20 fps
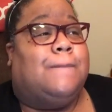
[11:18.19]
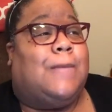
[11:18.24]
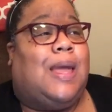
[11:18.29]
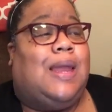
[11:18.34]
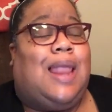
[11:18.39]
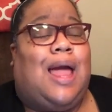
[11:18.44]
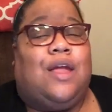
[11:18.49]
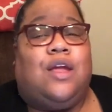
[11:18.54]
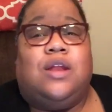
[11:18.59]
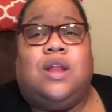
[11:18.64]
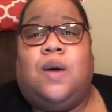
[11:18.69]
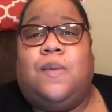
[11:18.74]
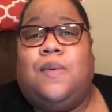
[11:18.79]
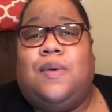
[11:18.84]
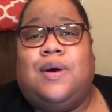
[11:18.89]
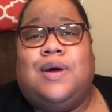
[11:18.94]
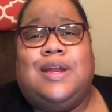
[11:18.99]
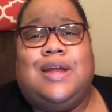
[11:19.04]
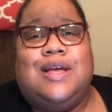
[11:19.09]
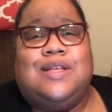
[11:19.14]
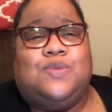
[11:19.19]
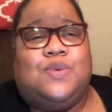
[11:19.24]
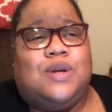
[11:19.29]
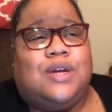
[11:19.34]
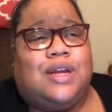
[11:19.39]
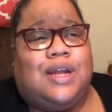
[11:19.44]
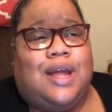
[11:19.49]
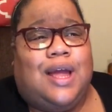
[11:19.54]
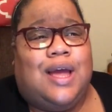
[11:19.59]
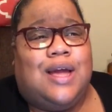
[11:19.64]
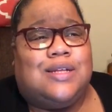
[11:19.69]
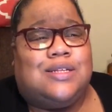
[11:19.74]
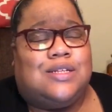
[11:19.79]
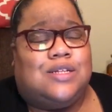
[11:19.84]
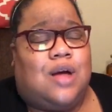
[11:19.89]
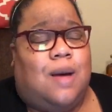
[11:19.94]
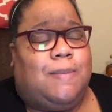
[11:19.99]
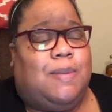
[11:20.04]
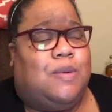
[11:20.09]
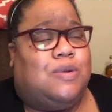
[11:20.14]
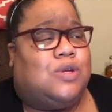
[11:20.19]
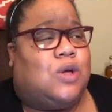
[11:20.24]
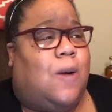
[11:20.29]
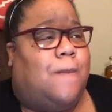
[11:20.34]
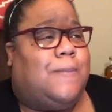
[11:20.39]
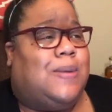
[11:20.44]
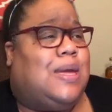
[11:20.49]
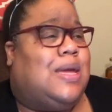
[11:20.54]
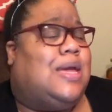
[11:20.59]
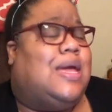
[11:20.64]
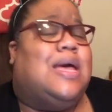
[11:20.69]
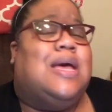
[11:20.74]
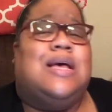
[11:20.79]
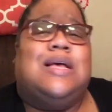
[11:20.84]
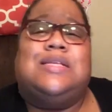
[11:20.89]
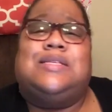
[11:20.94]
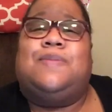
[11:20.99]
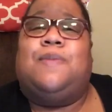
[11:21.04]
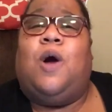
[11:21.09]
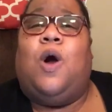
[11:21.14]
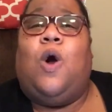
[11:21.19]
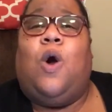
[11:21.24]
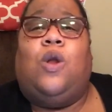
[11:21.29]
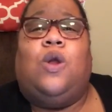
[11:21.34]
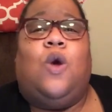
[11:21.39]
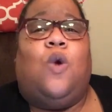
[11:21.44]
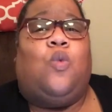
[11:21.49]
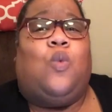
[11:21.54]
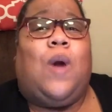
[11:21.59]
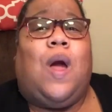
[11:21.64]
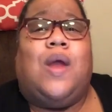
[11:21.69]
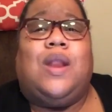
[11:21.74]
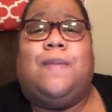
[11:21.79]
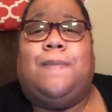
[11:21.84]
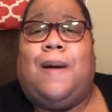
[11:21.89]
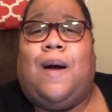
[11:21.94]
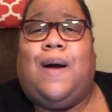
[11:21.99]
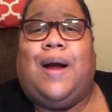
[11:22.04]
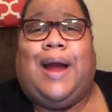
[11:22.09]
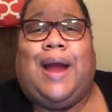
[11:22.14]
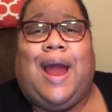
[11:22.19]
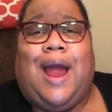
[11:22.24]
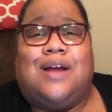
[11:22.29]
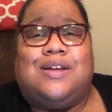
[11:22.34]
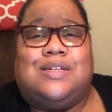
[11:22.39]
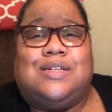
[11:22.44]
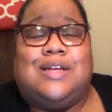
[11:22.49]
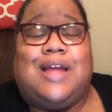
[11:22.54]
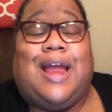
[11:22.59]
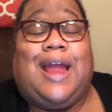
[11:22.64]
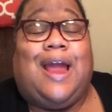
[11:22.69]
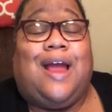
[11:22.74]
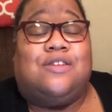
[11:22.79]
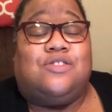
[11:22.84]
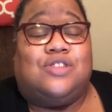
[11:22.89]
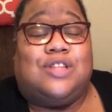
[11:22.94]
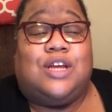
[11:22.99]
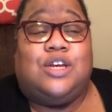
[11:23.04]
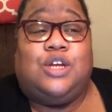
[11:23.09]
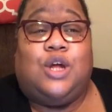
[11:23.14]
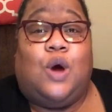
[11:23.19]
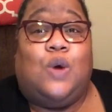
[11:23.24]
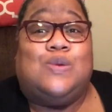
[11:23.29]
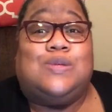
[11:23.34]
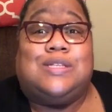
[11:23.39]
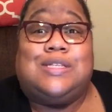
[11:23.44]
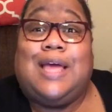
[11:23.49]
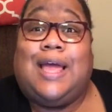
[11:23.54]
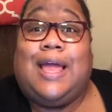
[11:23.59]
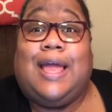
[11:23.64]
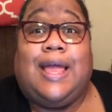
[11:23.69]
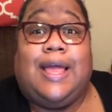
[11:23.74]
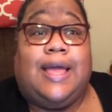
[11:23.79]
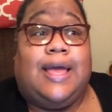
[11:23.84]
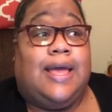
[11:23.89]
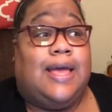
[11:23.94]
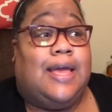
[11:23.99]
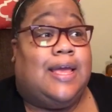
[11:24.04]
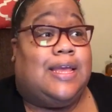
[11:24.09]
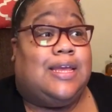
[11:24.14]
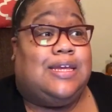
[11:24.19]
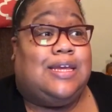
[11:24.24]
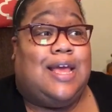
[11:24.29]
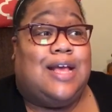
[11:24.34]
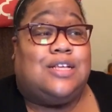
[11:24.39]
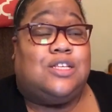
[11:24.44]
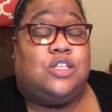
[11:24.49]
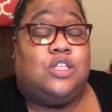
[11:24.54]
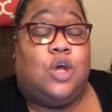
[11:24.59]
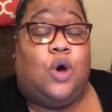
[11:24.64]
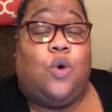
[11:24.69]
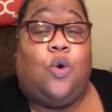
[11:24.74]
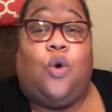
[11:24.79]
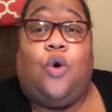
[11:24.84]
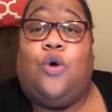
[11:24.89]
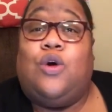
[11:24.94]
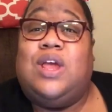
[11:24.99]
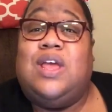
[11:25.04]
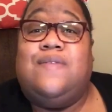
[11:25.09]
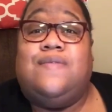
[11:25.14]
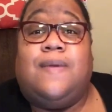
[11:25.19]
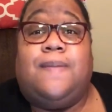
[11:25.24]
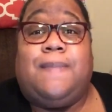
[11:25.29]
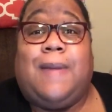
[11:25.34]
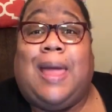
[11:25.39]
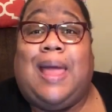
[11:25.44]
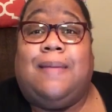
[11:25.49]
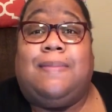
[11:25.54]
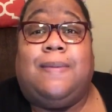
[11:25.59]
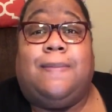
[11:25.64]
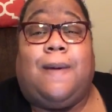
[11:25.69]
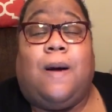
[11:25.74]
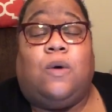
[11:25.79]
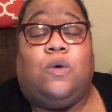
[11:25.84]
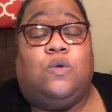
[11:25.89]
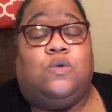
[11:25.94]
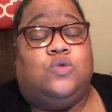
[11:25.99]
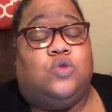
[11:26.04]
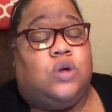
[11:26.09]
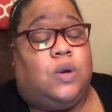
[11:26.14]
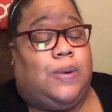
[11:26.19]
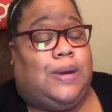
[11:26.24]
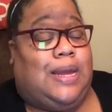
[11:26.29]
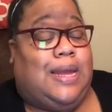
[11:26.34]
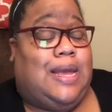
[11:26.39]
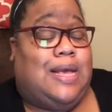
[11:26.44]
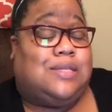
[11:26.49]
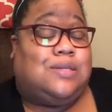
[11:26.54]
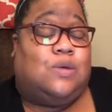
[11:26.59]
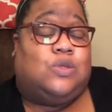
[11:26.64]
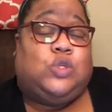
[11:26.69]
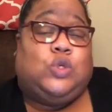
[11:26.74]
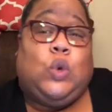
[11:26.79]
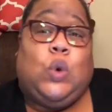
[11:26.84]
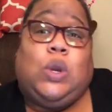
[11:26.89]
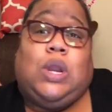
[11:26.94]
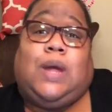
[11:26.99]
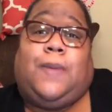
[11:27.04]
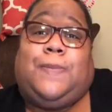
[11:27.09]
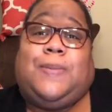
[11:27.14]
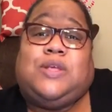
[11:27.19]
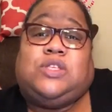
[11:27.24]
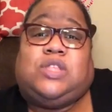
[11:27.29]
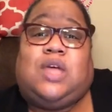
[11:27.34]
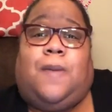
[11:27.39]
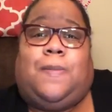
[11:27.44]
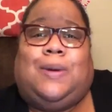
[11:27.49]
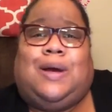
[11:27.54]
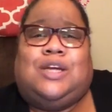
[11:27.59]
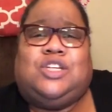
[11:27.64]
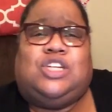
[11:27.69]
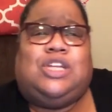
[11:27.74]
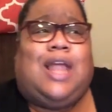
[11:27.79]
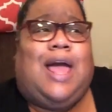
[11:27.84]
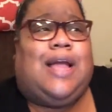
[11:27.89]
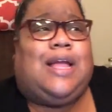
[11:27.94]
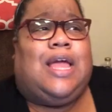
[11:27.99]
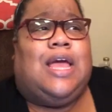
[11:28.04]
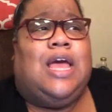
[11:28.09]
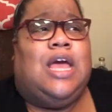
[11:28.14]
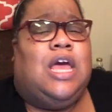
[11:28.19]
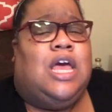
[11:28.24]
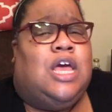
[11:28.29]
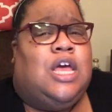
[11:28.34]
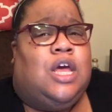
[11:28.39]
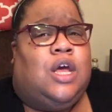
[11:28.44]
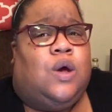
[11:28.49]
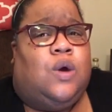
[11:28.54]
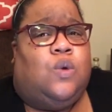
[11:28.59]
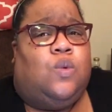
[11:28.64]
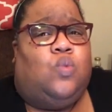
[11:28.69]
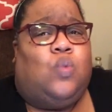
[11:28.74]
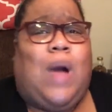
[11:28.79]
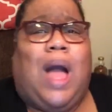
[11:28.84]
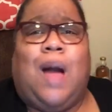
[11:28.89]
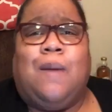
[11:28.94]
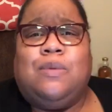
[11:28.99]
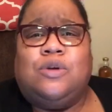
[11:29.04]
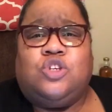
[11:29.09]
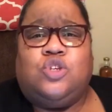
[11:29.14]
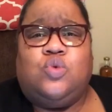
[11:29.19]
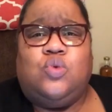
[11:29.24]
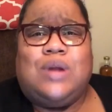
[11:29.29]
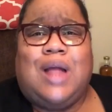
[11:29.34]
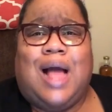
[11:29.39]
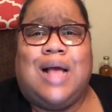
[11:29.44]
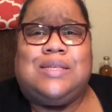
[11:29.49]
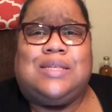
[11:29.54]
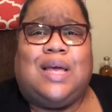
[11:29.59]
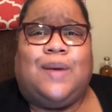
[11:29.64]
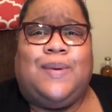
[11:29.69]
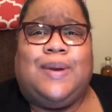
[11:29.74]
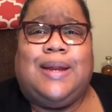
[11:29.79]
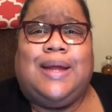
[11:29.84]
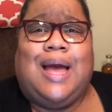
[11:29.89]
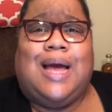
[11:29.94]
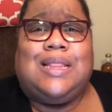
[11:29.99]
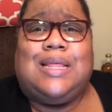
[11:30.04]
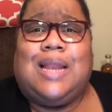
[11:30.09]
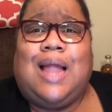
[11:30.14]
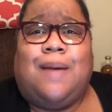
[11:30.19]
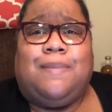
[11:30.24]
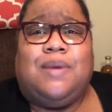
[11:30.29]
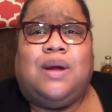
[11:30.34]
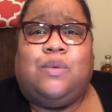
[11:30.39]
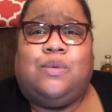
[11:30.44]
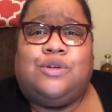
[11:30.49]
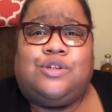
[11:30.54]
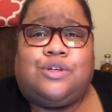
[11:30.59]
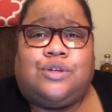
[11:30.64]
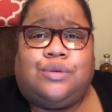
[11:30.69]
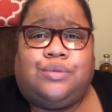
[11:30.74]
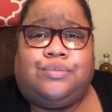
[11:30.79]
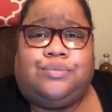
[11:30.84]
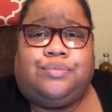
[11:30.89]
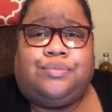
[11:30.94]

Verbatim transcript: He like, you know, it is what it is. It's gonna be what it's gonna be. Some whole little roundabout answer, answer that don't say yes, no, or even maybe about who Zora is. So Zora looked pissed off because she like, why would you not say we together and I'm here with you?